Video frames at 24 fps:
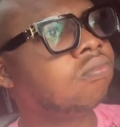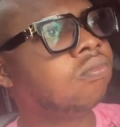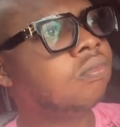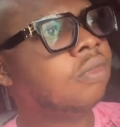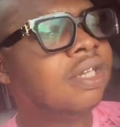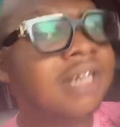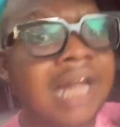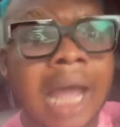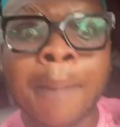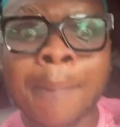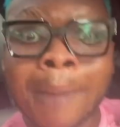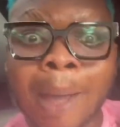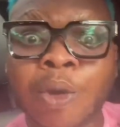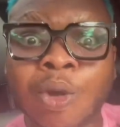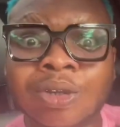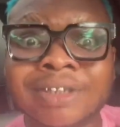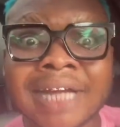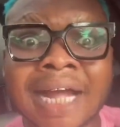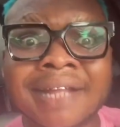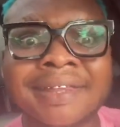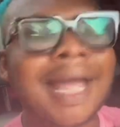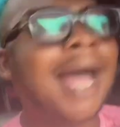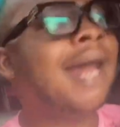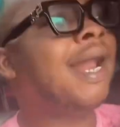Now, Abeiku
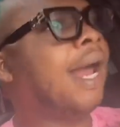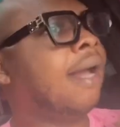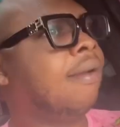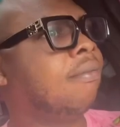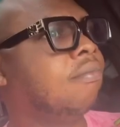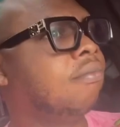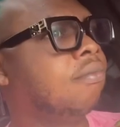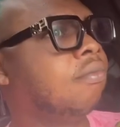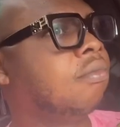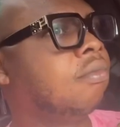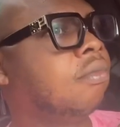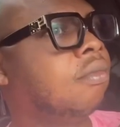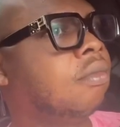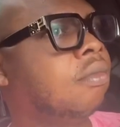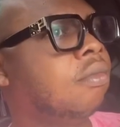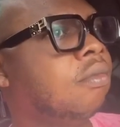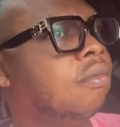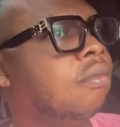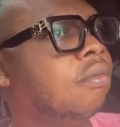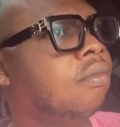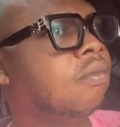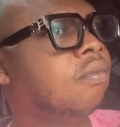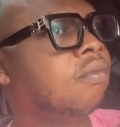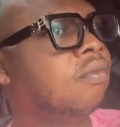Santana,
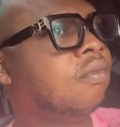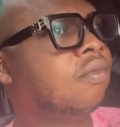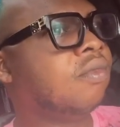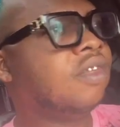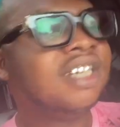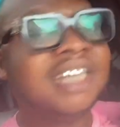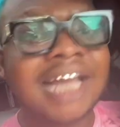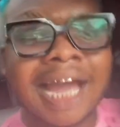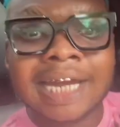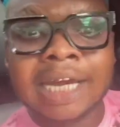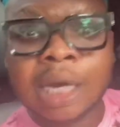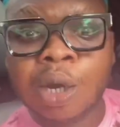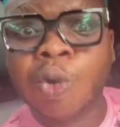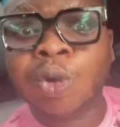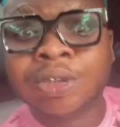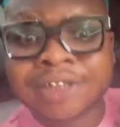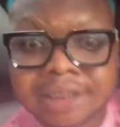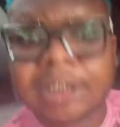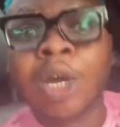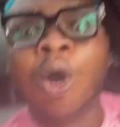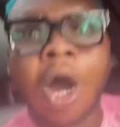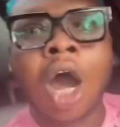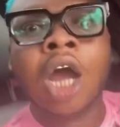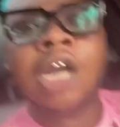yet you
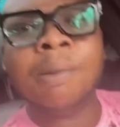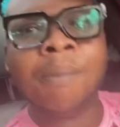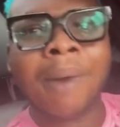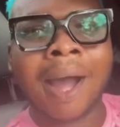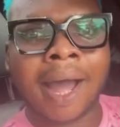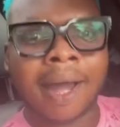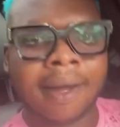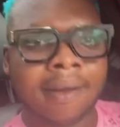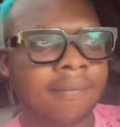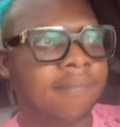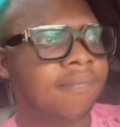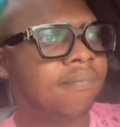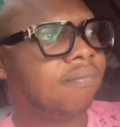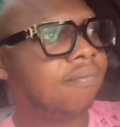see her, ma.